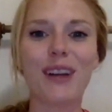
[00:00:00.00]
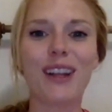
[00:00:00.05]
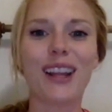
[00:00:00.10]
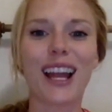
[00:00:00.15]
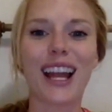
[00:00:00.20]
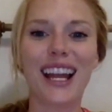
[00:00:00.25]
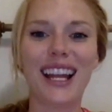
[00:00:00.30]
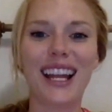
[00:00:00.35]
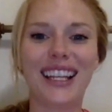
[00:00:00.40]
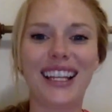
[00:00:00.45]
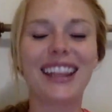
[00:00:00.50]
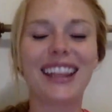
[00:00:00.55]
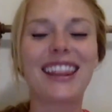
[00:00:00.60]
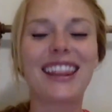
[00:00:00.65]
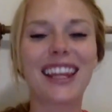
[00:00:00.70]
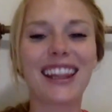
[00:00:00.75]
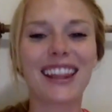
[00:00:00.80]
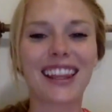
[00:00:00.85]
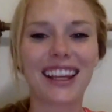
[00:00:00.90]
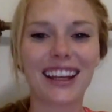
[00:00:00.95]
But like the,
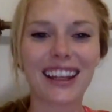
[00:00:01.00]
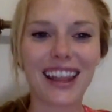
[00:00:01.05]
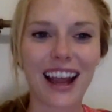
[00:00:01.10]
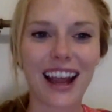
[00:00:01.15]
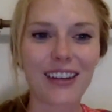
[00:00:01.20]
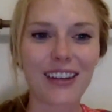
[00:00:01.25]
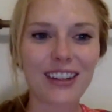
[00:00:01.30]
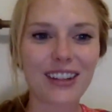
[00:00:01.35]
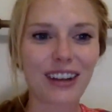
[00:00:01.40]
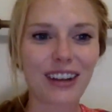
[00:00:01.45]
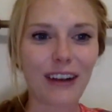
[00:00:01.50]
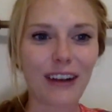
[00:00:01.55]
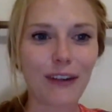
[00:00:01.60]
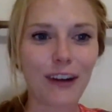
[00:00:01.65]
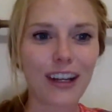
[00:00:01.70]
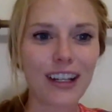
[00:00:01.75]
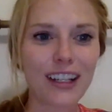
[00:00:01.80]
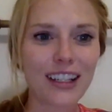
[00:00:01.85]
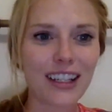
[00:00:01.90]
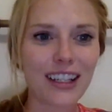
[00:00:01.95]
the, that was
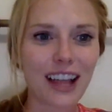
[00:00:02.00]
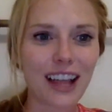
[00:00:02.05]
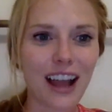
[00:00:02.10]
referenced.